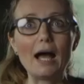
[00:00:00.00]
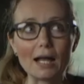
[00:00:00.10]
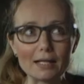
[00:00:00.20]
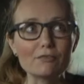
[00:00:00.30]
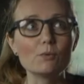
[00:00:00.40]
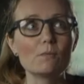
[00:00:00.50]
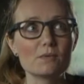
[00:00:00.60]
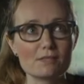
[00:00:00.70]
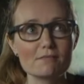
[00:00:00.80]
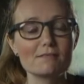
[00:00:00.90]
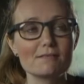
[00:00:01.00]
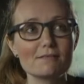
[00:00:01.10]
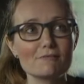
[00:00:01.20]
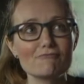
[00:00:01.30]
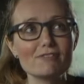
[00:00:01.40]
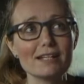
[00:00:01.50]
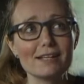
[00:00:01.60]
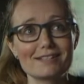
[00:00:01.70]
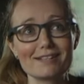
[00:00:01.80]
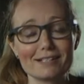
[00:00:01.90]
And everyone was really
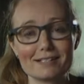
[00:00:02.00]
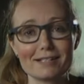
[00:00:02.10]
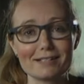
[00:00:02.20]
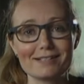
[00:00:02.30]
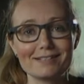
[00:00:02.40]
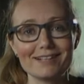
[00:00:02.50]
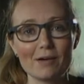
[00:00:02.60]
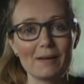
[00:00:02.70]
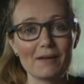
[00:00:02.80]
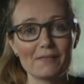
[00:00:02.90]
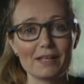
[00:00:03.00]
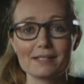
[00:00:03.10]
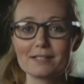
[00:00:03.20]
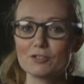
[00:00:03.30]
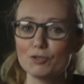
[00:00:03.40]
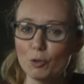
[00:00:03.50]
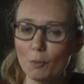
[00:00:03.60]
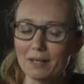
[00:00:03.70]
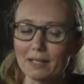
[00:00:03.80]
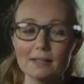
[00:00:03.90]
excited about this.
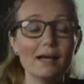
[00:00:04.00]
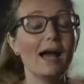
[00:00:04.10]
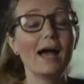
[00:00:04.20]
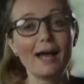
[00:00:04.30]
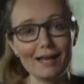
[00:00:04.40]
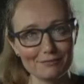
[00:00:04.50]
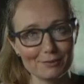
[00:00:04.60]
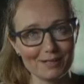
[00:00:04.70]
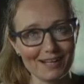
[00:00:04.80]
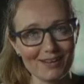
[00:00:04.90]
Not me, everyone